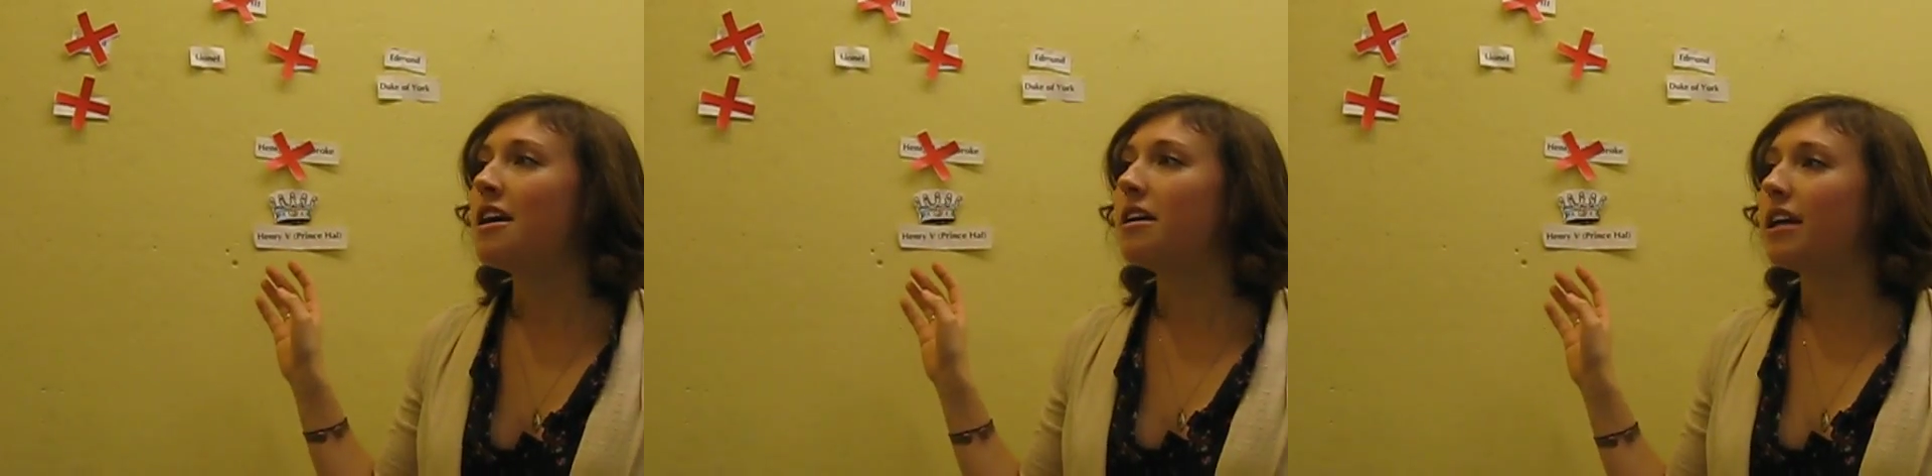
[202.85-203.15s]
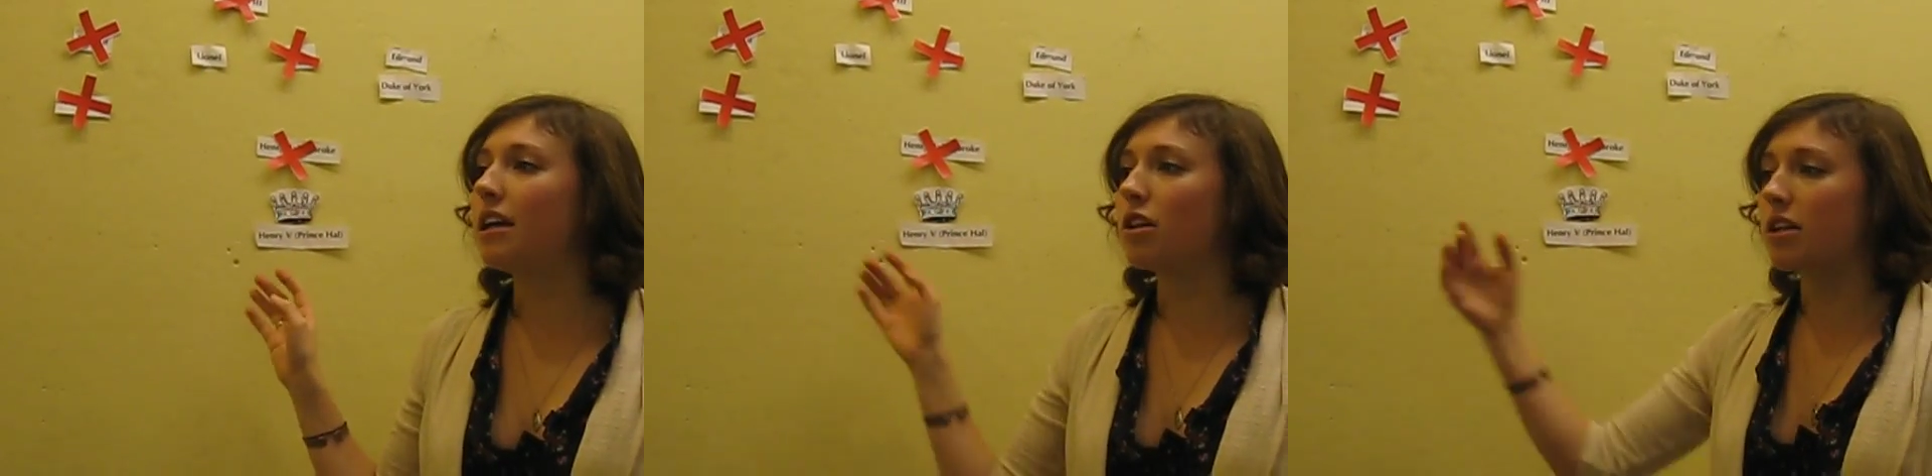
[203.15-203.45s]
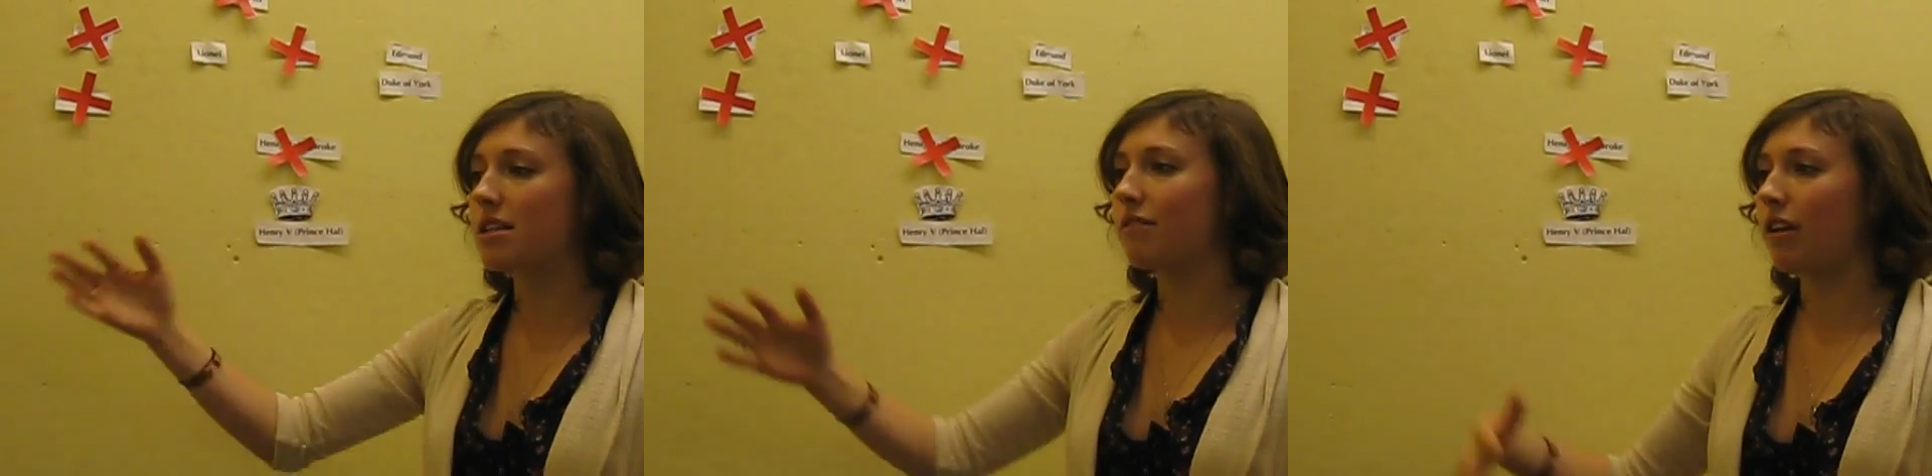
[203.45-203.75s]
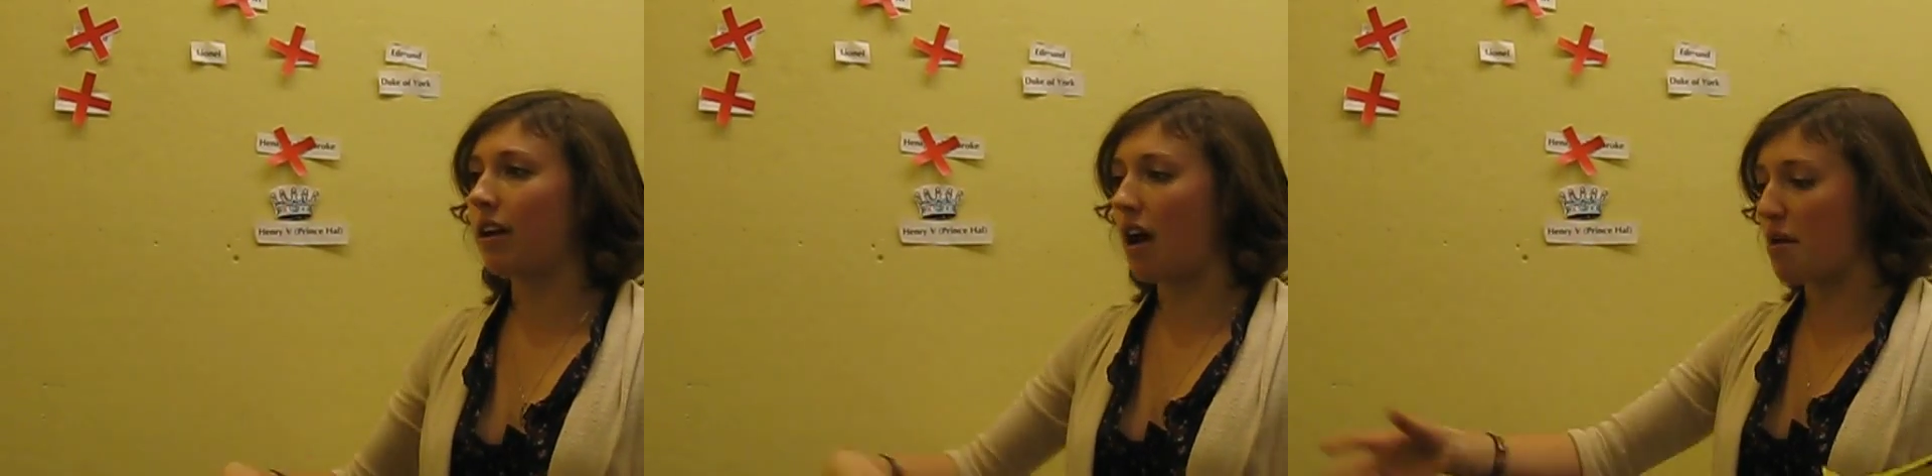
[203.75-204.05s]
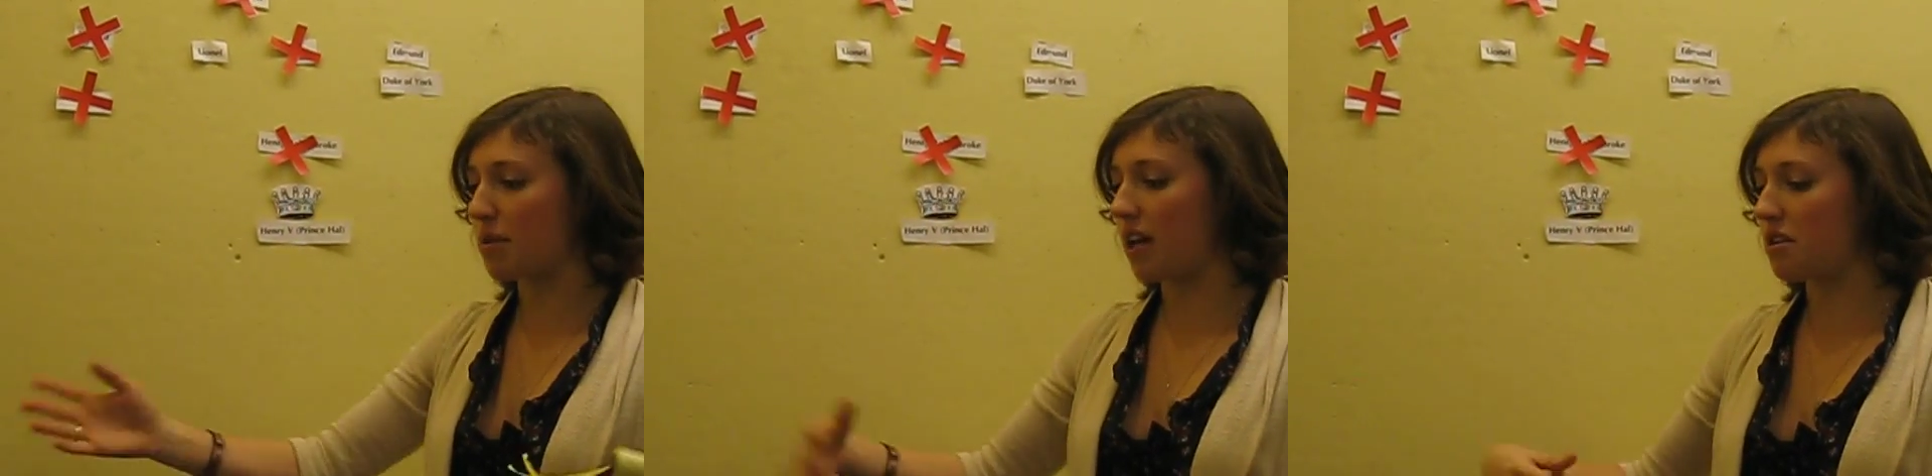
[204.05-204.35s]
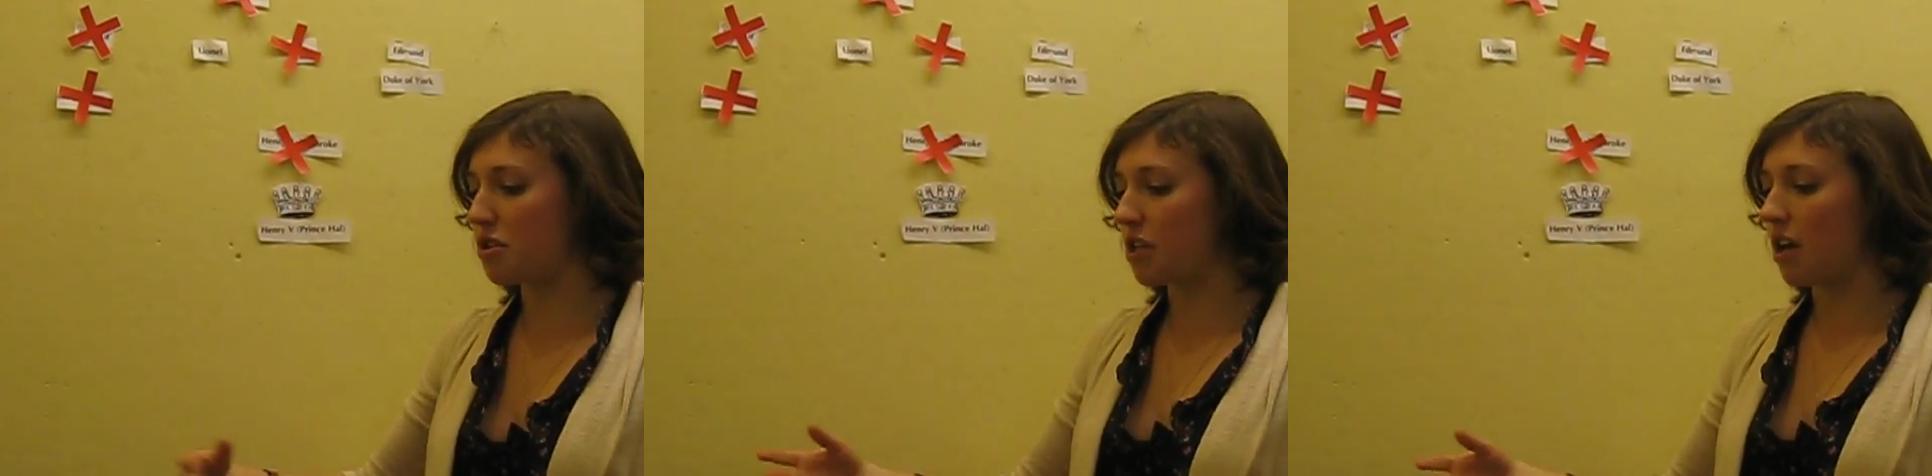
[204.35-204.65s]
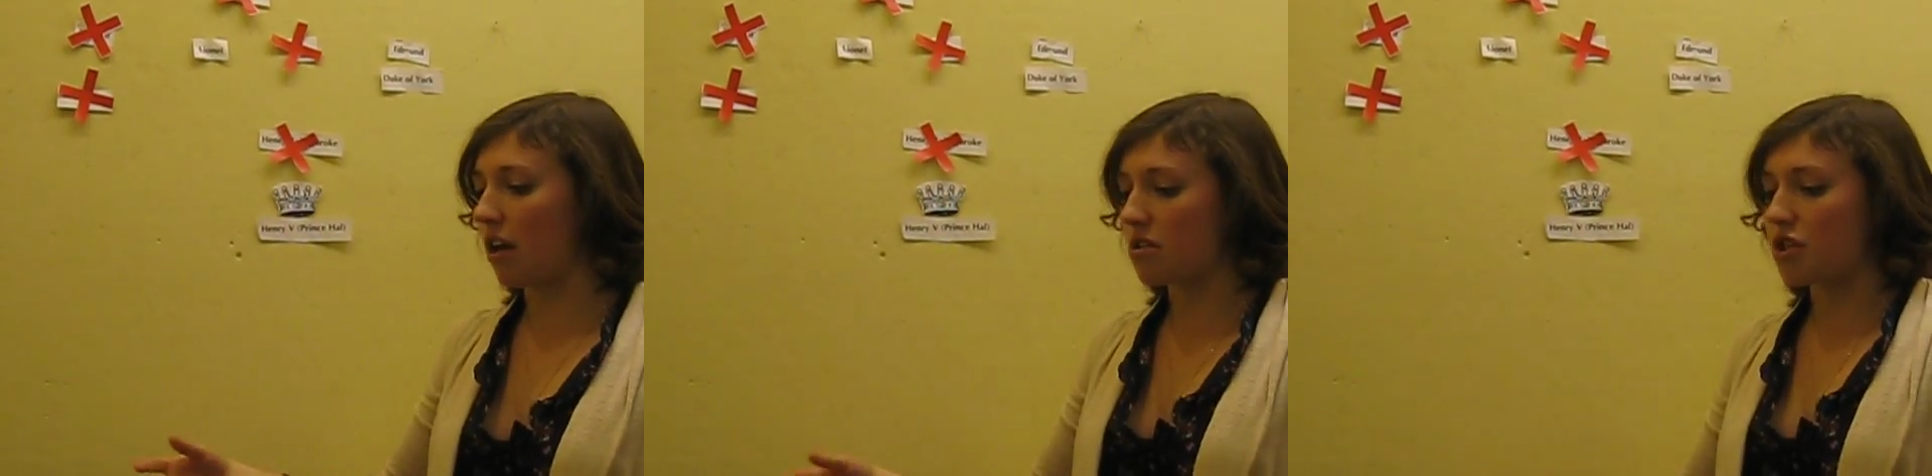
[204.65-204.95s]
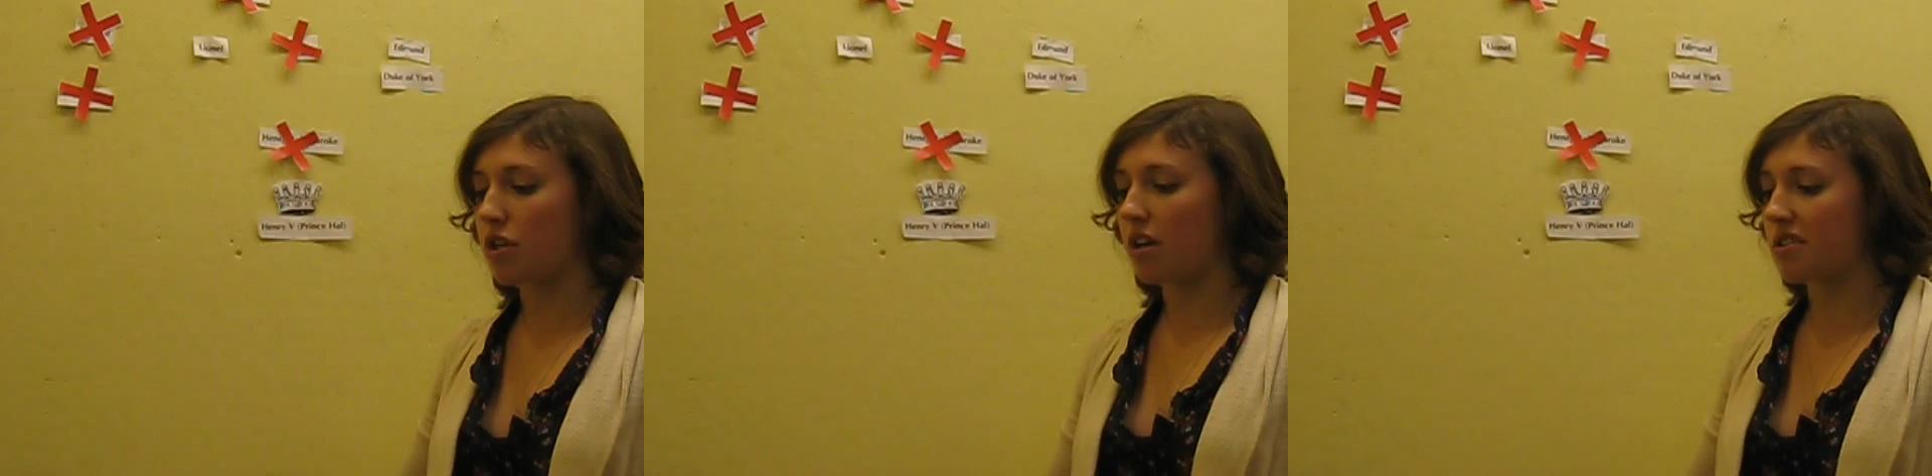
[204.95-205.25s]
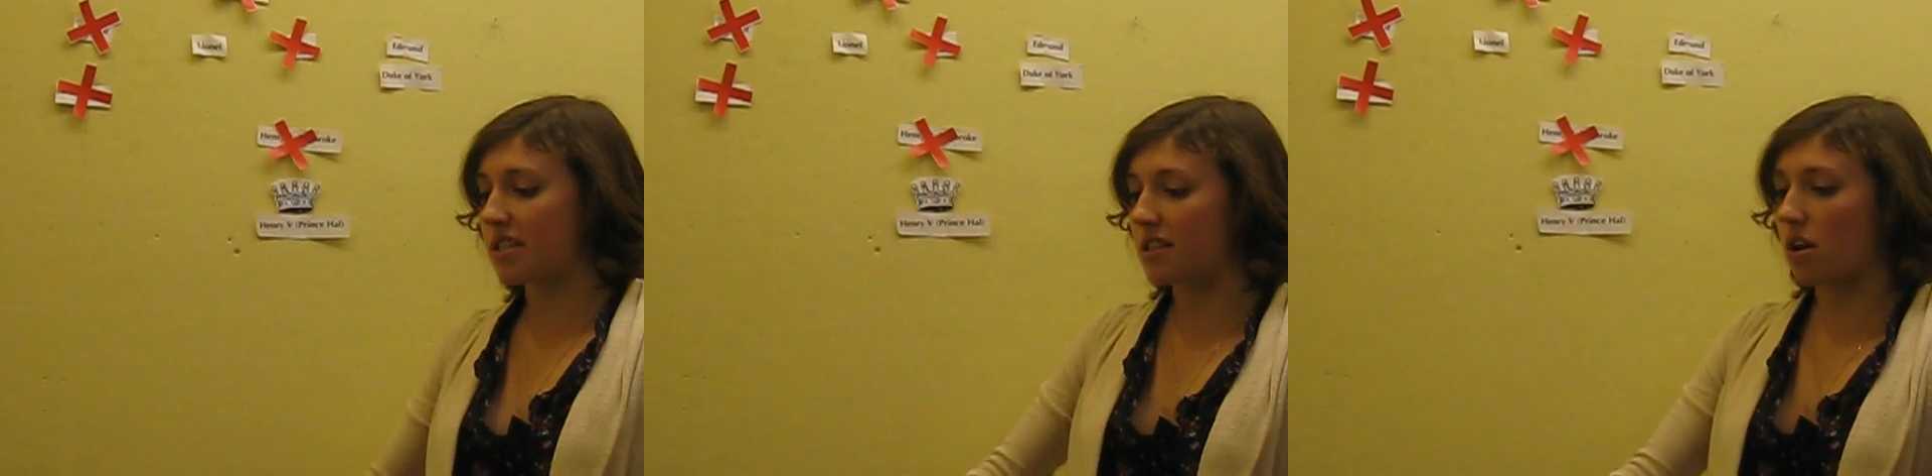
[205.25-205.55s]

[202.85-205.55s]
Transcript: he looks at a very complicated genealogy chart and says,